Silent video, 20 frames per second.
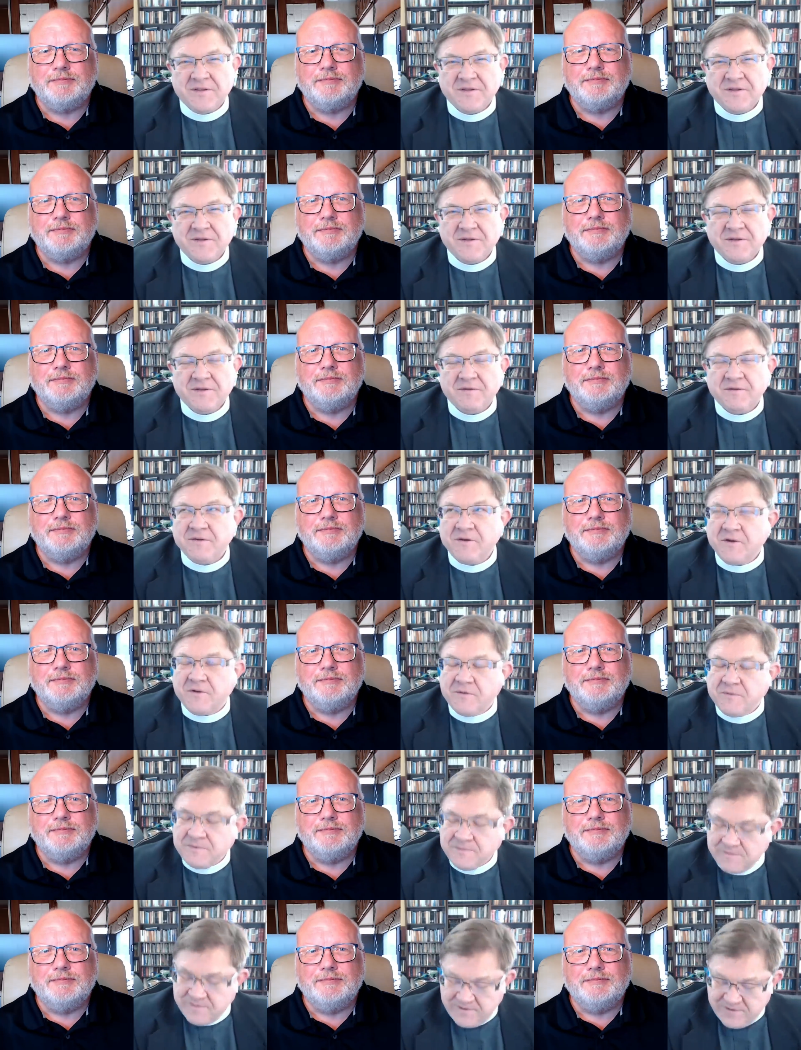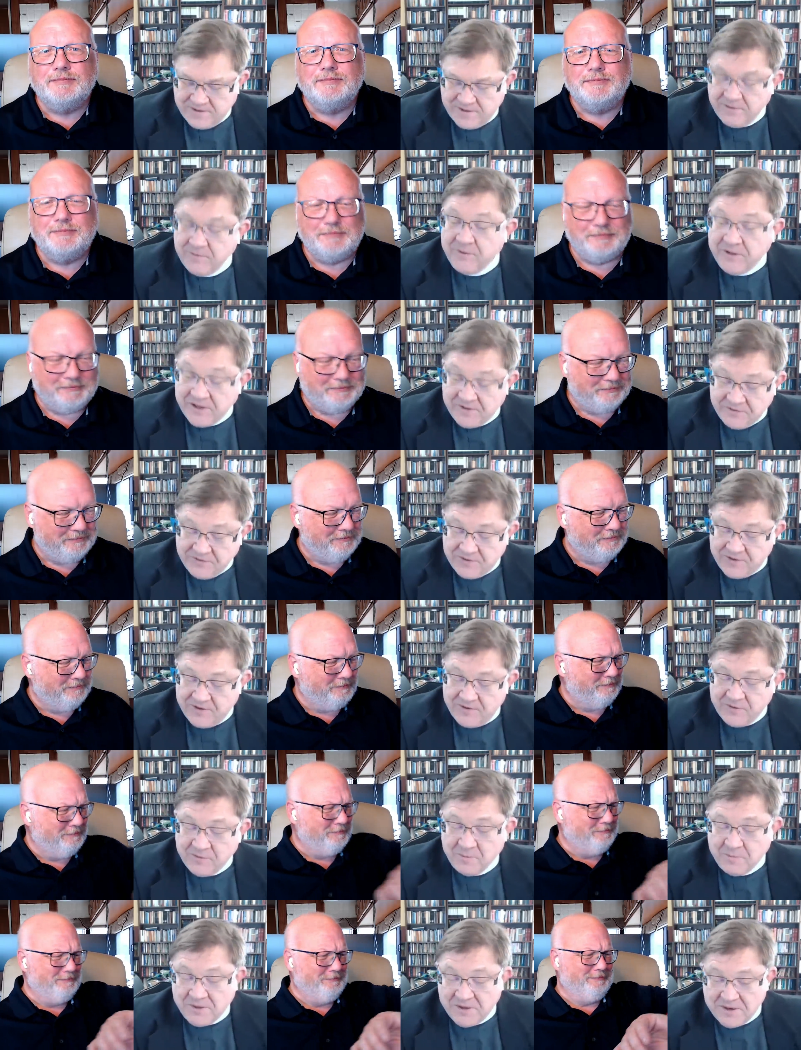Speaker 1: No, well, yes it is,
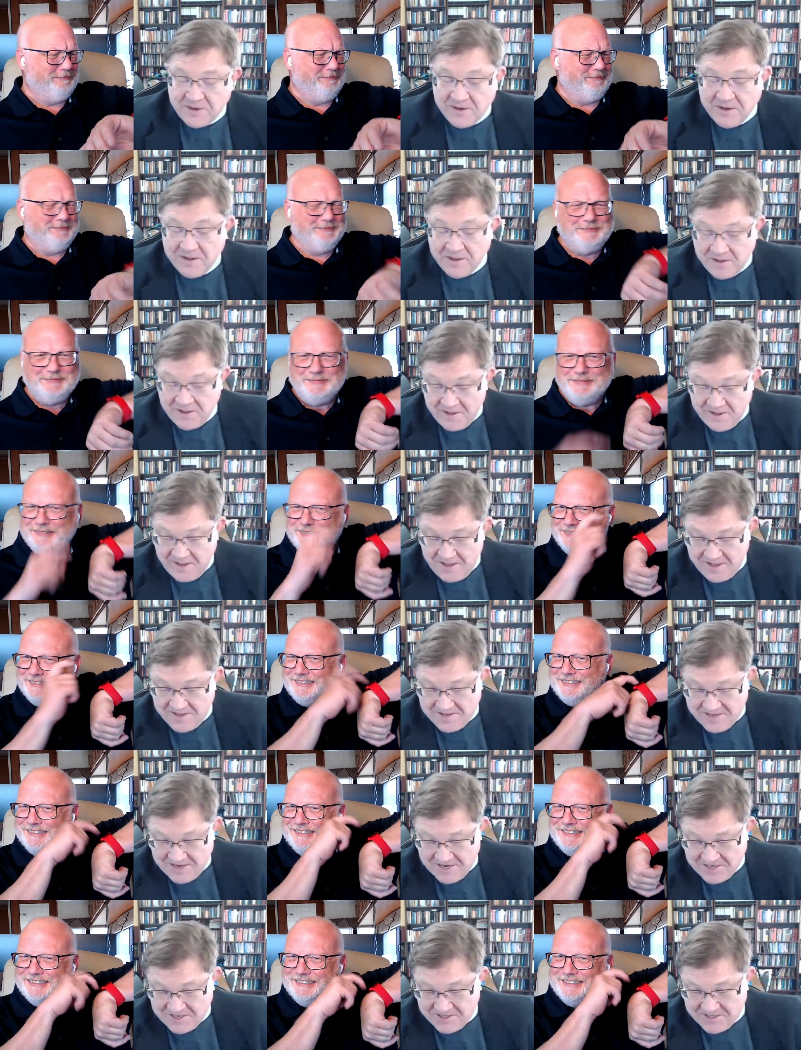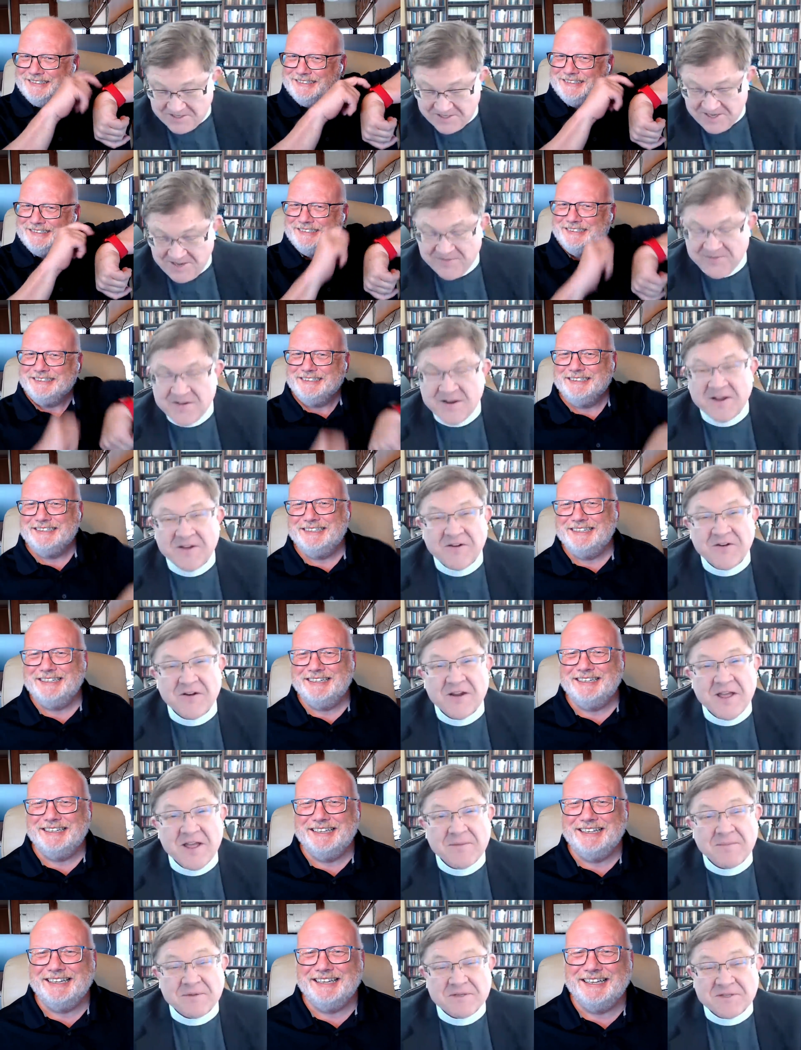but it's actually seven hundred
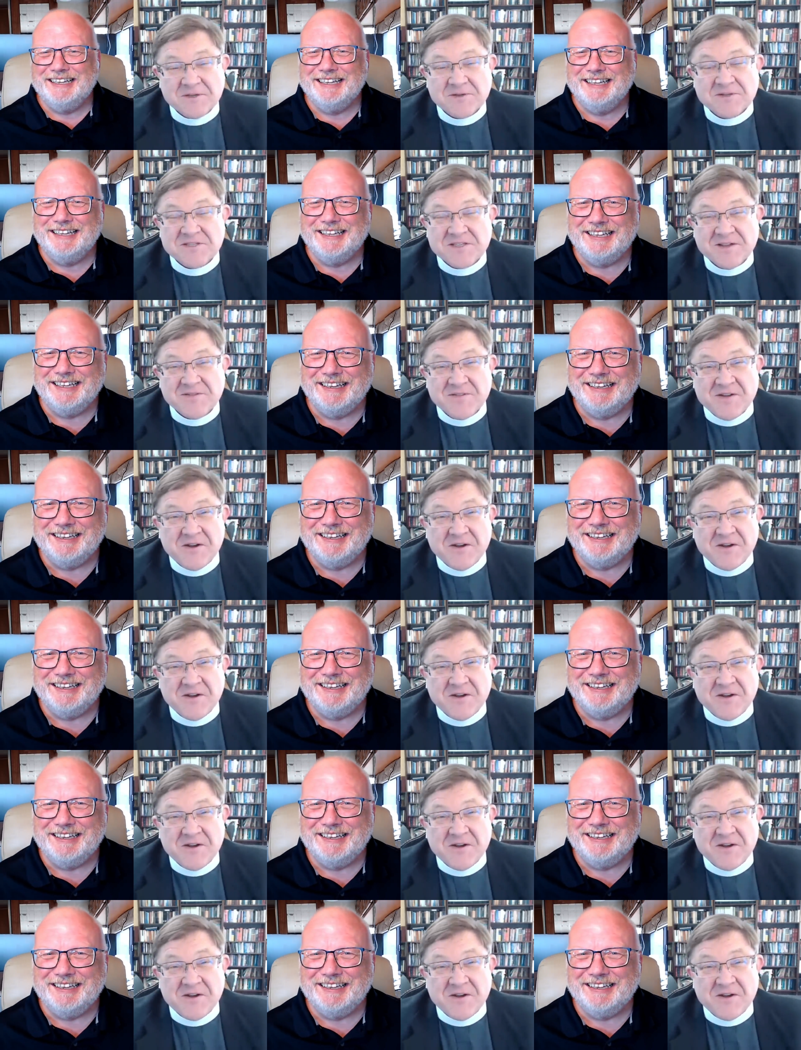episode seven hundred